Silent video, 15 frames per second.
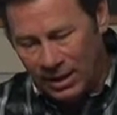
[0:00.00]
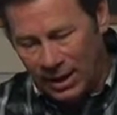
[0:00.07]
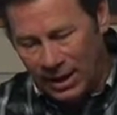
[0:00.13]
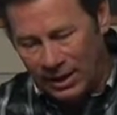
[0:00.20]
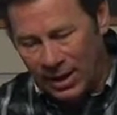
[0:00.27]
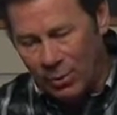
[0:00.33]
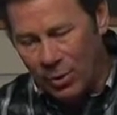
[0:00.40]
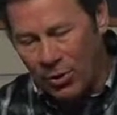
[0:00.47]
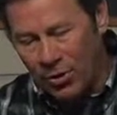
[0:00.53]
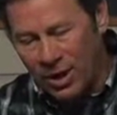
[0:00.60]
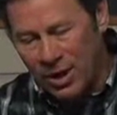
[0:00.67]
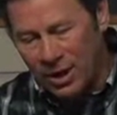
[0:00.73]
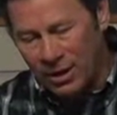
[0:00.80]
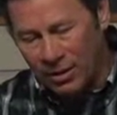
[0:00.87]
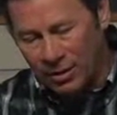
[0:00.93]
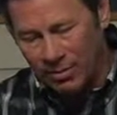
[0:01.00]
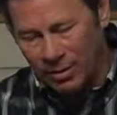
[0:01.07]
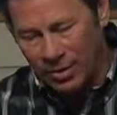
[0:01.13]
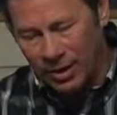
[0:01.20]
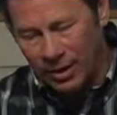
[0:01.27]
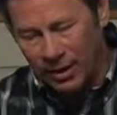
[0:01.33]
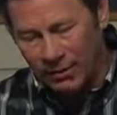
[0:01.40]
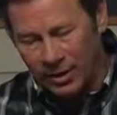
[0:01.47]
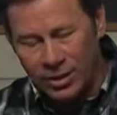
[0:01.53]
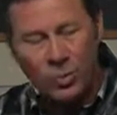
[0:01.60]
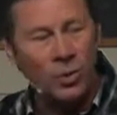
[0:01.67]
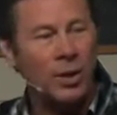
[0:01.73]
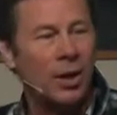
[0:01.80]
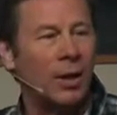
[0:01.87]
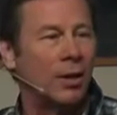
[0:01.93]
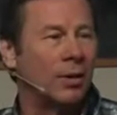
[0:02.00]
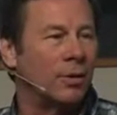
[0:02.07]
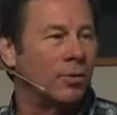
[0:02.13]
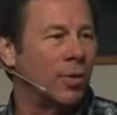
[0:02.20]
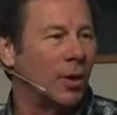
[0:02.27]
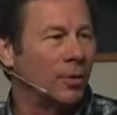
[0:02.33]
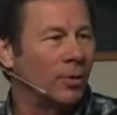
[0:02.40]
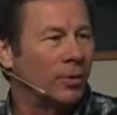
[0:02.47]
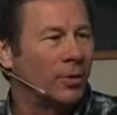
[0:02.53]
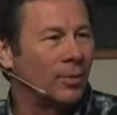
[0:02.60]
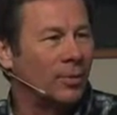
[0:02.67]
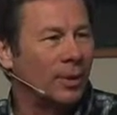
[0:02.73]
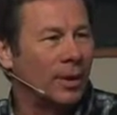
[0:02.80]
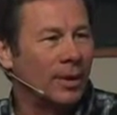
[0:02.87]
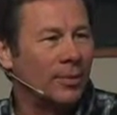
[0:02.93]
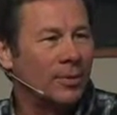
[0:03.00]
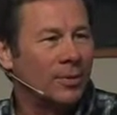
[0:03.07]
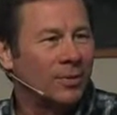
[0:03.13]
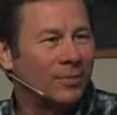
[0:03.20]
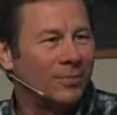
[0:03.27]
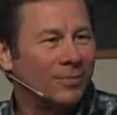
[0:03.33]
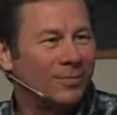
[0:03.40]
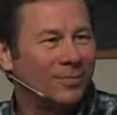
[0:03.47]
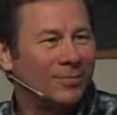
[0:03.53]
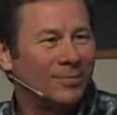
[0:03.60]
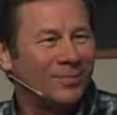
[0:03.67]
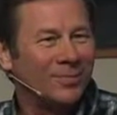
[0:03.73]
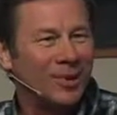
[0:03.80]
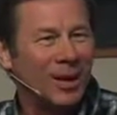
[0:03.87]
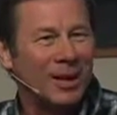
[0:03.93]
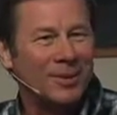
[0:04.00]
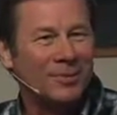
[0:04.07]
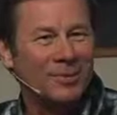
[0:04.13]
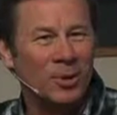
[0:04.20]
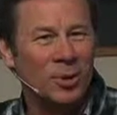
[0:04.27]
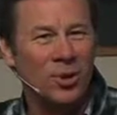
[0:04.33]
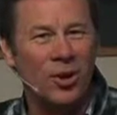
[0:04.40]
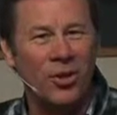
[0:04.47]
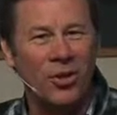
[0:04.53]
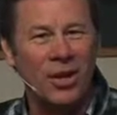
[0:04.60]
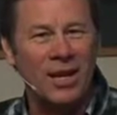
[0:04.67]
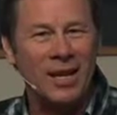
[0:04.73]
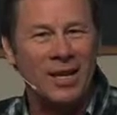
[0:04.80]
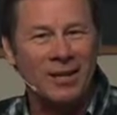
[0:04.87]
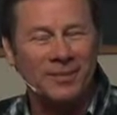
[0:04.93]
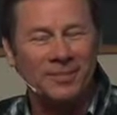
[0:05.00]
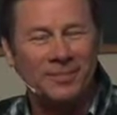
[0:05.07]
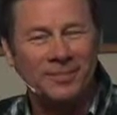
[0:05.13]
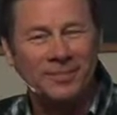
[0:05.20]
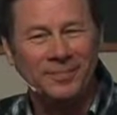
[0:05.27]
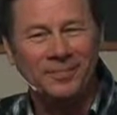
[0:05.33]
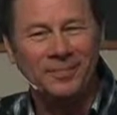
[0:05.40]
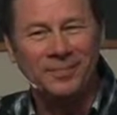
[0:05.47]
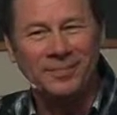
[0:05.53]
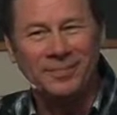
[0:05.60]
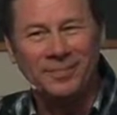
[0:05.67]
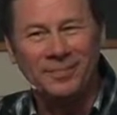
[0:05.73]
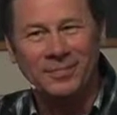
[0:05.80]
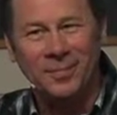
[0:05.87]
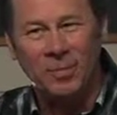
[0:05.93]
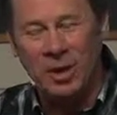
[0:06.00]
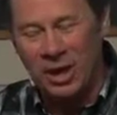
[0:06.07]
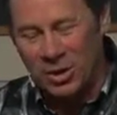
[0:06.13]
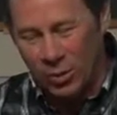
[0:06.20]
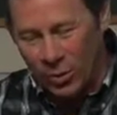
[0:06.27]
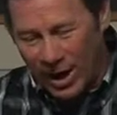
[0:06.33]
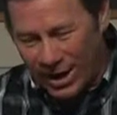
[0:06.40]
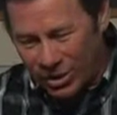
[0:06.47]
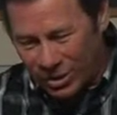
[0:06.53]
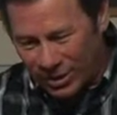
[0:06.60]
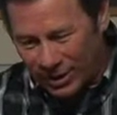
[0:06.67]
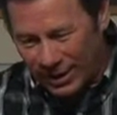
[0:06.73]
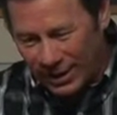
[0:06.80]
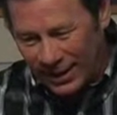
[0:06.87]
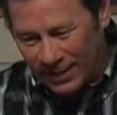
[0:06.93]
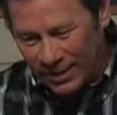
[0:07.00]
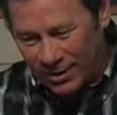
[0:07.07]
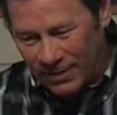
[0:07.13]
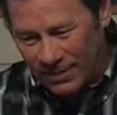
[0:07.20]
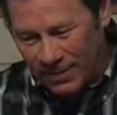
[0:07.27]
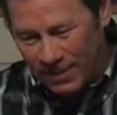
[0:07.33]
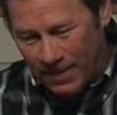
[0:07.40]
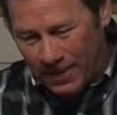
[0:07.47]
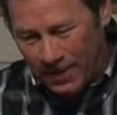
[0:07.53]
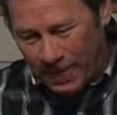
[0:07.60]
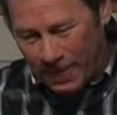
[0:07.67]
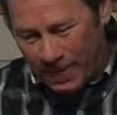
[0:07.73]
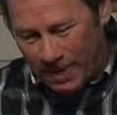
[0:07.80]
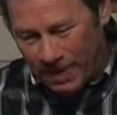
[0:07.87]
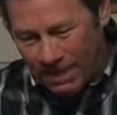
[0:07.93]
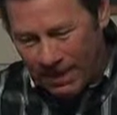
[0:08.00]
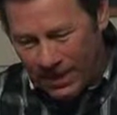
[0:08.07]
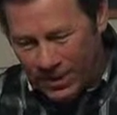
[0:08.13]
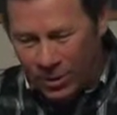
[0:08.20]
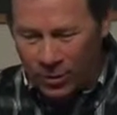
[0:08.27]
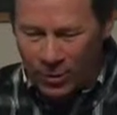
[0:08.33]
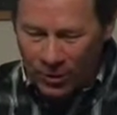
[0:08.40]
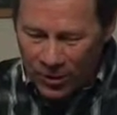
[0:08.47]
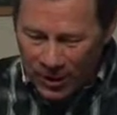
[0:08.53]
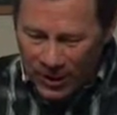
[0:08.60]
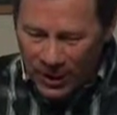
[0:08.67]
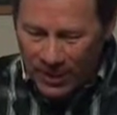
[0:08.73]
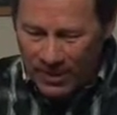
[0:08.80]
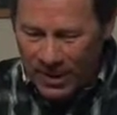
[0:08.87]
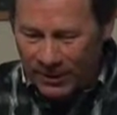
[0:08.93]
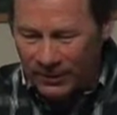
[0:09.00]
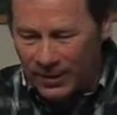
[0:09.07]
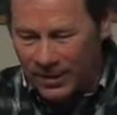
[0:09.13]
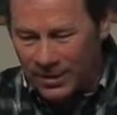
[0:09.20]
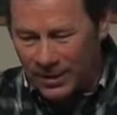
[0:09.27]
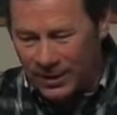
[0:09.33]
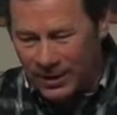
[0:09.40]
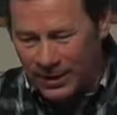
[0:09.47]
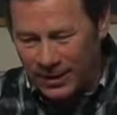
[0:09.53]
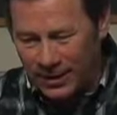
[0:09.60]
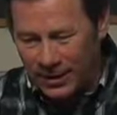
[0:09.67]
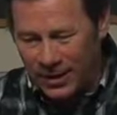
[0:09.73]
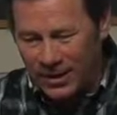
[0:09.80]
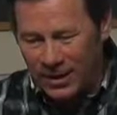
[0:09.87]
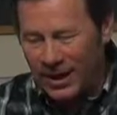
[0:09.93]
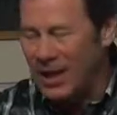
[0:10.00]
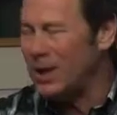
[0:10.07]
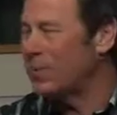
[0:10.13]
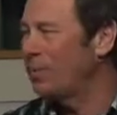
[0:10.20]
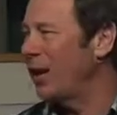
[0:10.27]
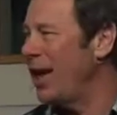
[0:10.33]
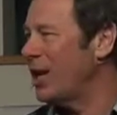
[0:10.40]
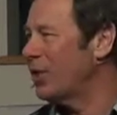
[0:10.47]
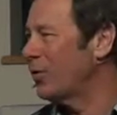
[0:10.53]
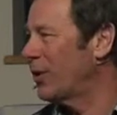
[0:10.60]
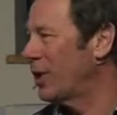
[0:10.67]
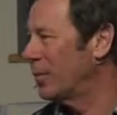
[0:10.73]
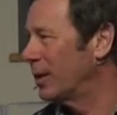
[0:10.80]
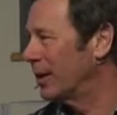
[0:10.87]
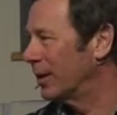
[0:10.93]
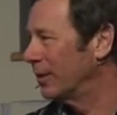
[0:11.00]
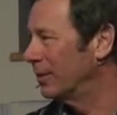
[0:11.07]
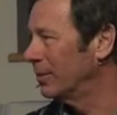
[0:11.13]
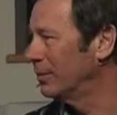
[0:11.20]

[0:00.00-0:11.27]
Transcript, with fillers: And they were thinking to themselves. That's where you get into trouble sometimes, right? When you start thinking, begin to rationalize, and so they're thinking about these things, and he said, He's blaspheming.